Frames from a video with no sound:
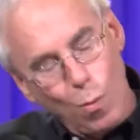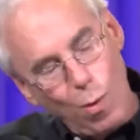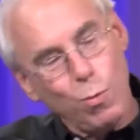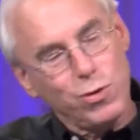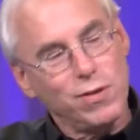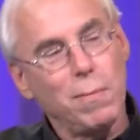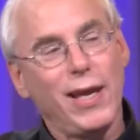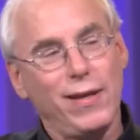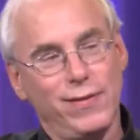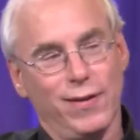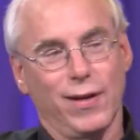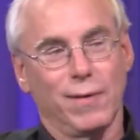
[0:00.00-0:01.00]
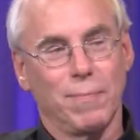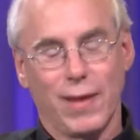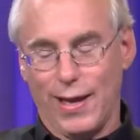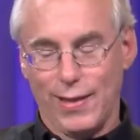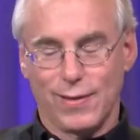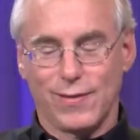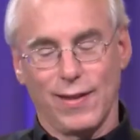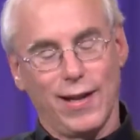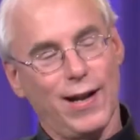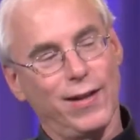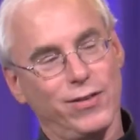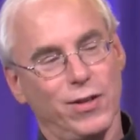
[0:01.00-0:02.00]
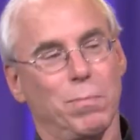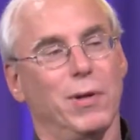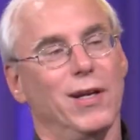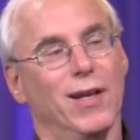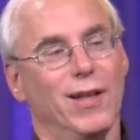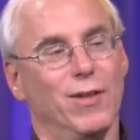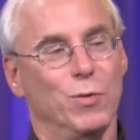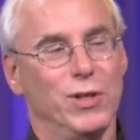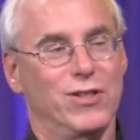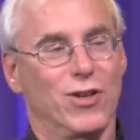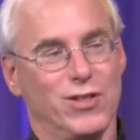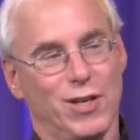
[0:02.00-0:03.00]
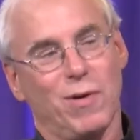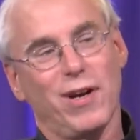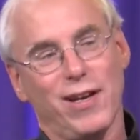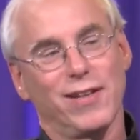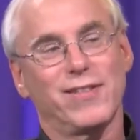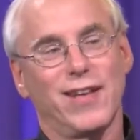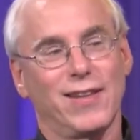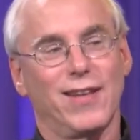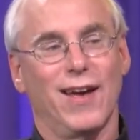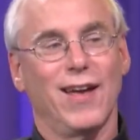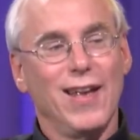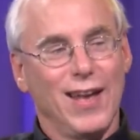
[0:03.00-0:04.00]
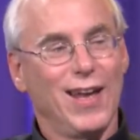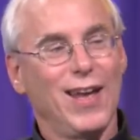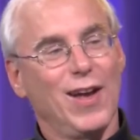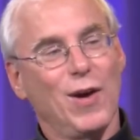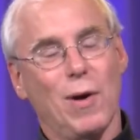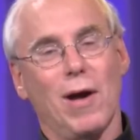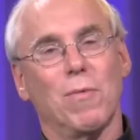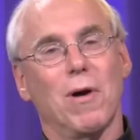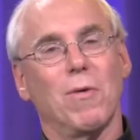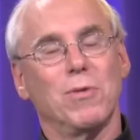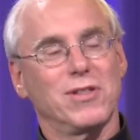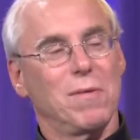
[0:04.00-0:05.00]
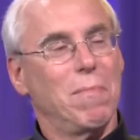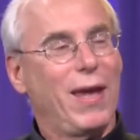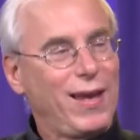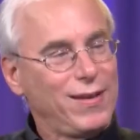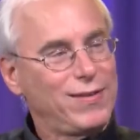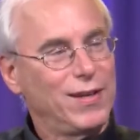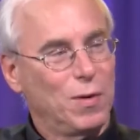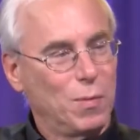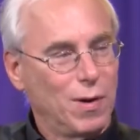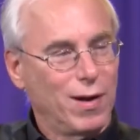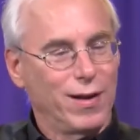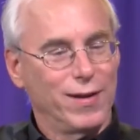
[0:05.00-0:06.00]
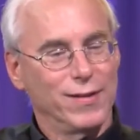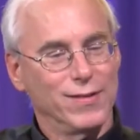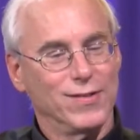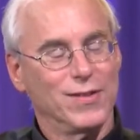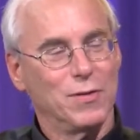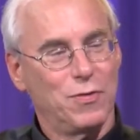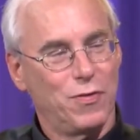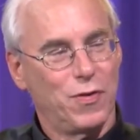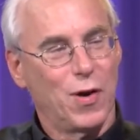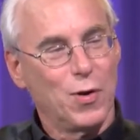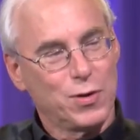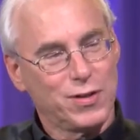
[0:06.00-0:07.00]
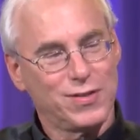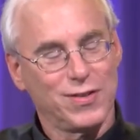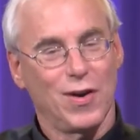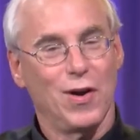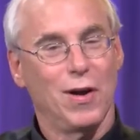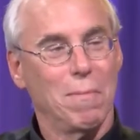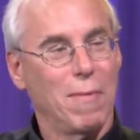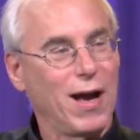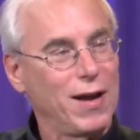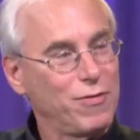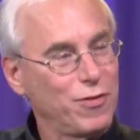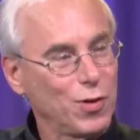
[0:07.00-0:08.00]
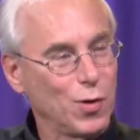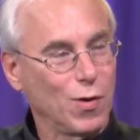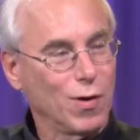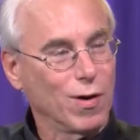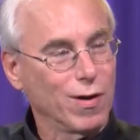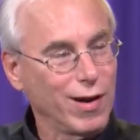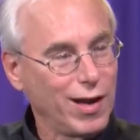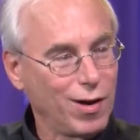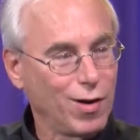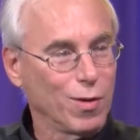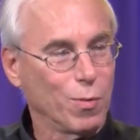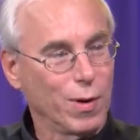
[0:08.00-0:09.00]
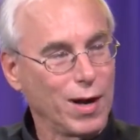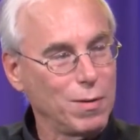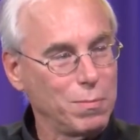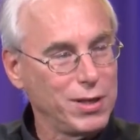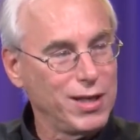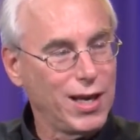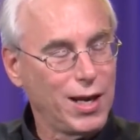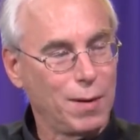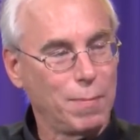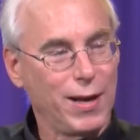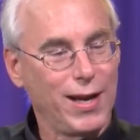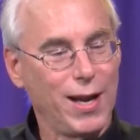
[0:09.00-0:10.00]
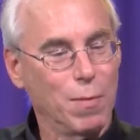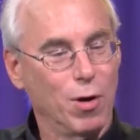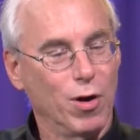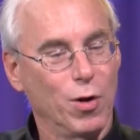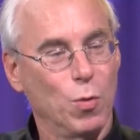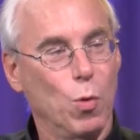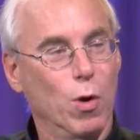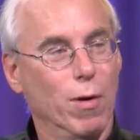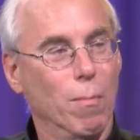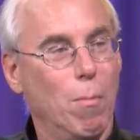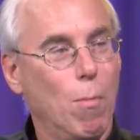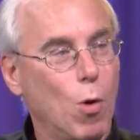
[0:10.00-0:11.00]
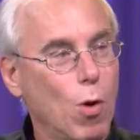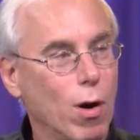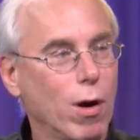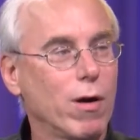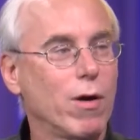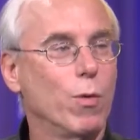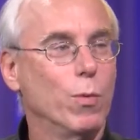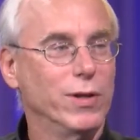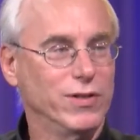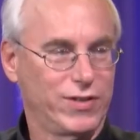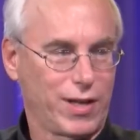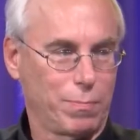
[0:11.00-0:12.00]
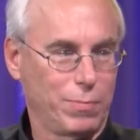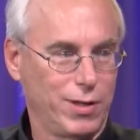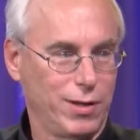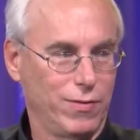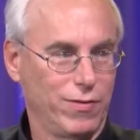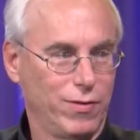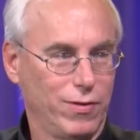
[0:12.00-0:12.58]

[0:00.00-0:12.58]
what was amazing, and so then I'll jump into the research. Yes, I wanted to set that. Please. What, yeah. what, was amazing was the folks on my floor and all around me and in my neighborhood were more receptive